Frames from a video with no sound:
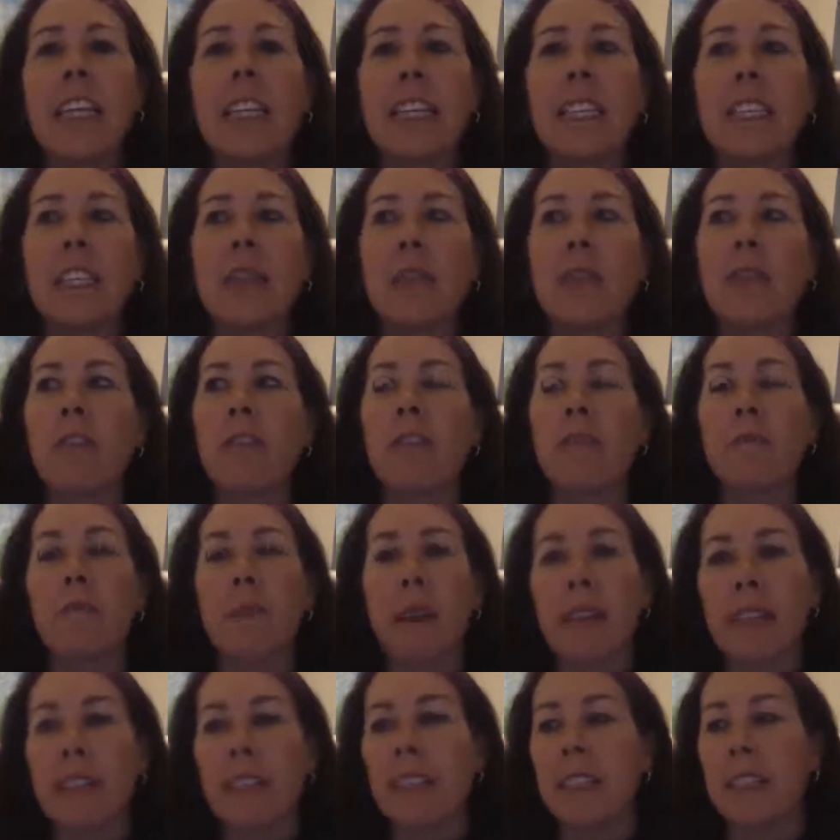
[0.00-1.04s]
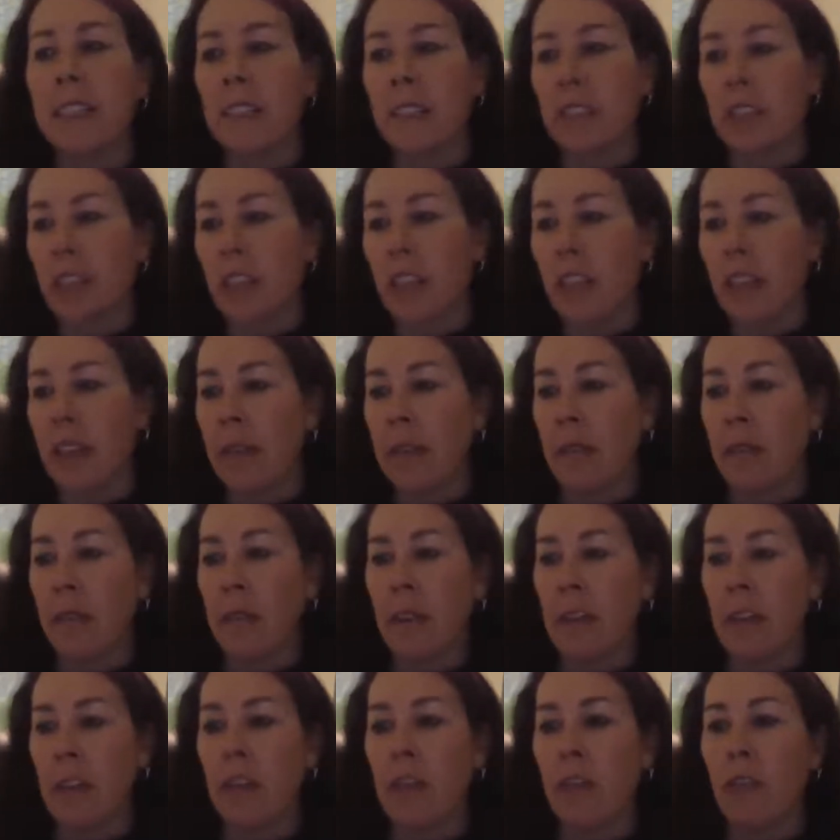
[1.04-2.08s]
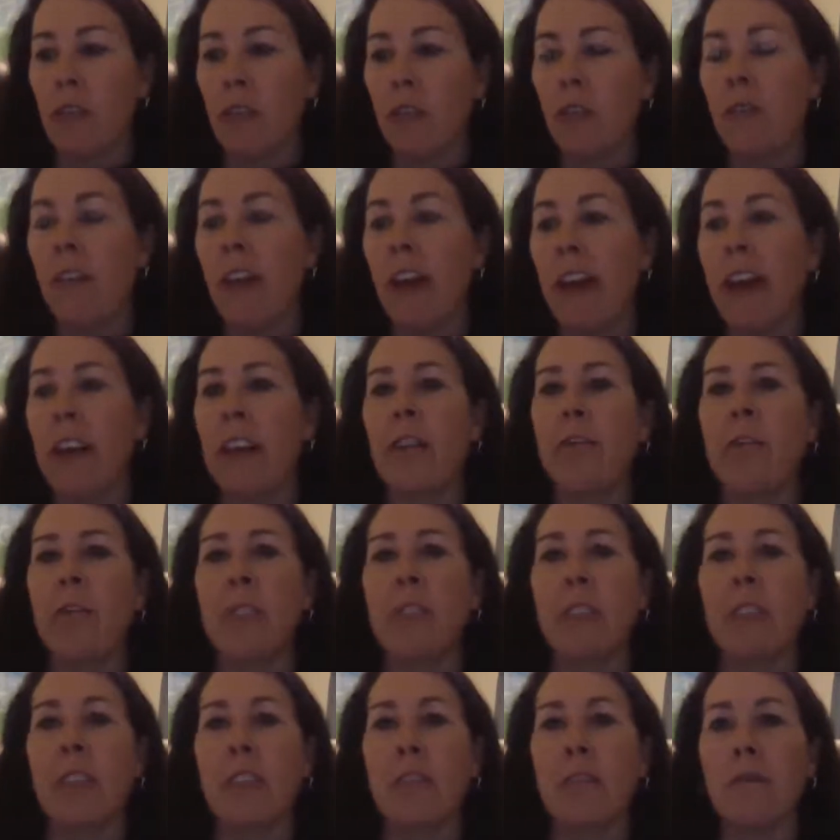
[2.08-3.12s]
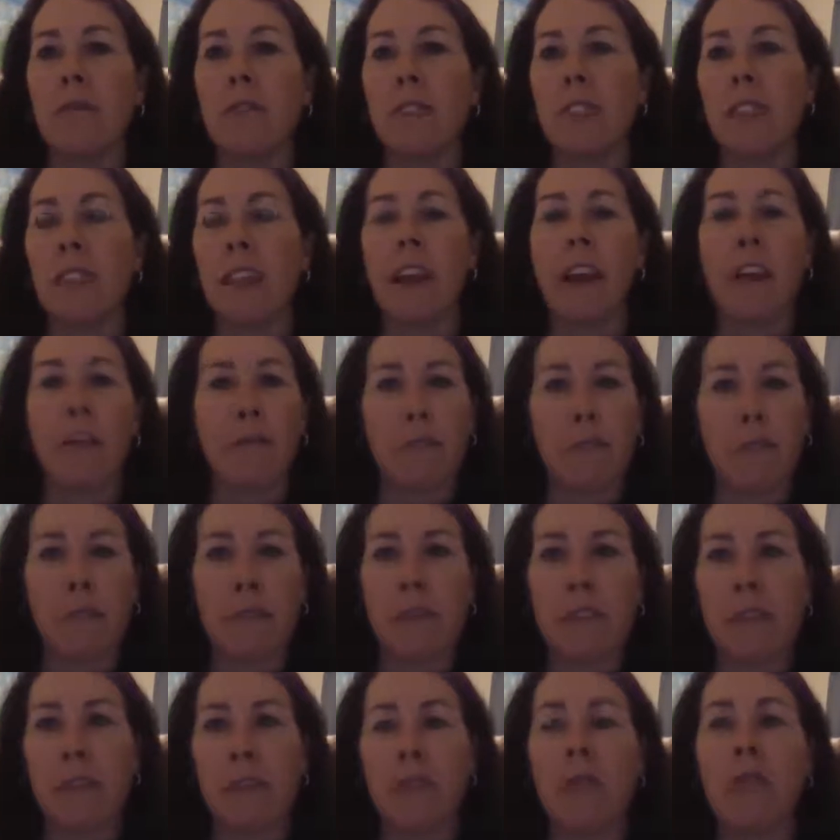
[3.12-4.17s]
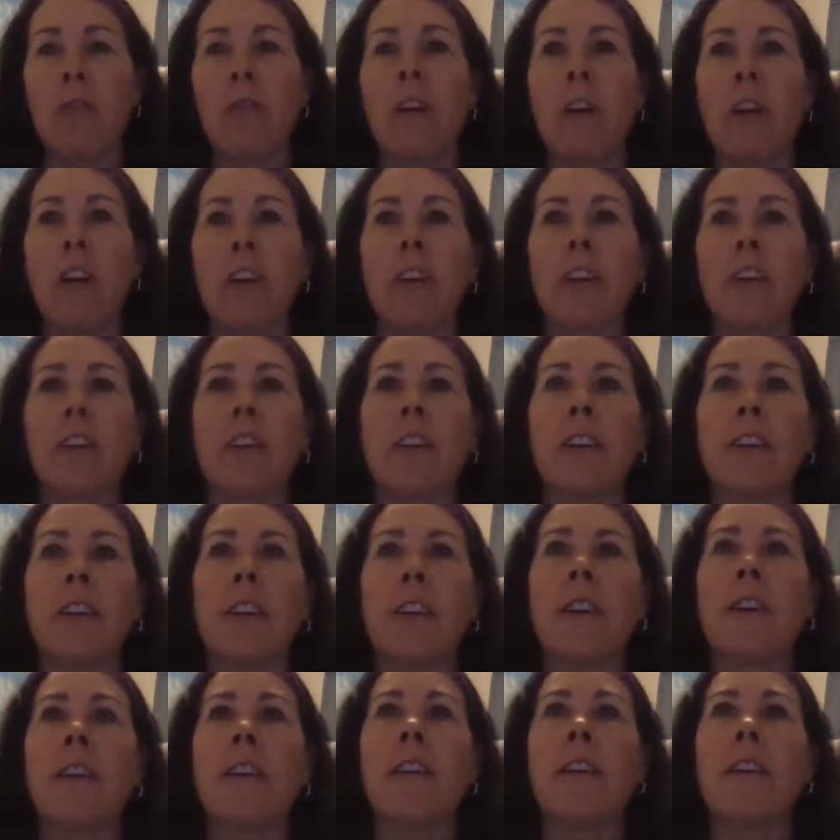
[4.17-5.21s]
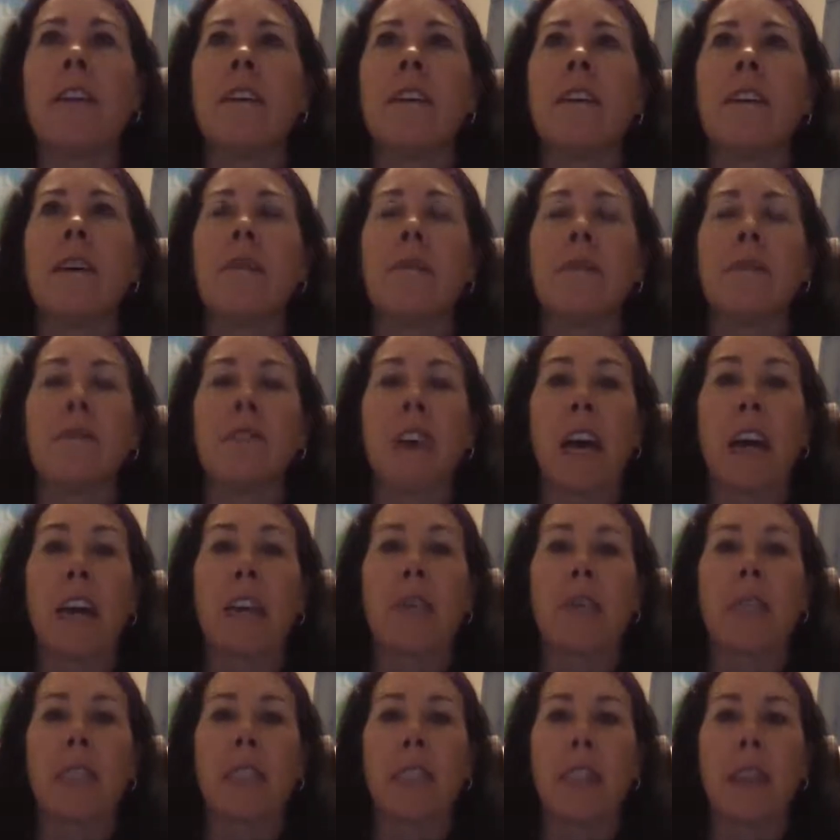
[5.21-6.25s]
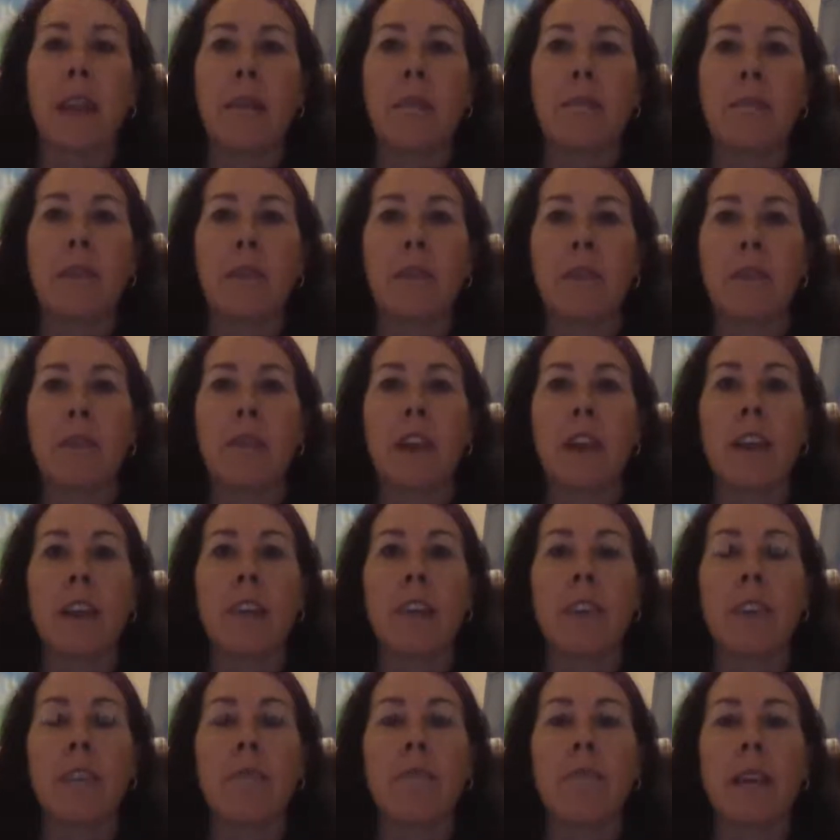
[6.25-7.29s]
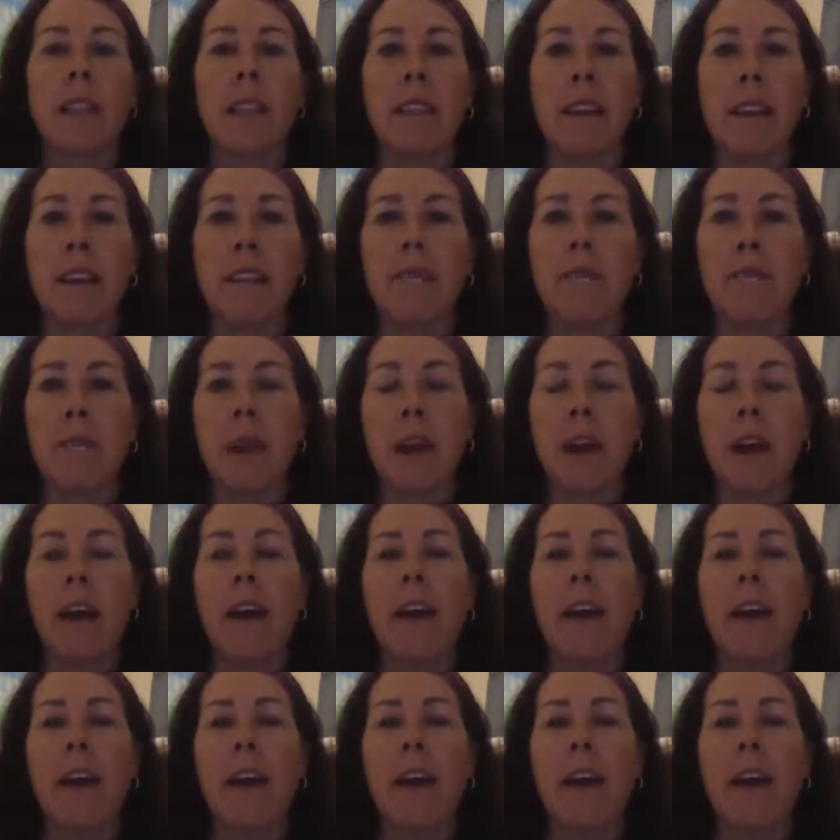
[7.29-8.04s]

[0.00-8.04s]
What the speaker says: this sort of message, like, the values that you've set out for me are no longer the values that I'm trying to live my life by.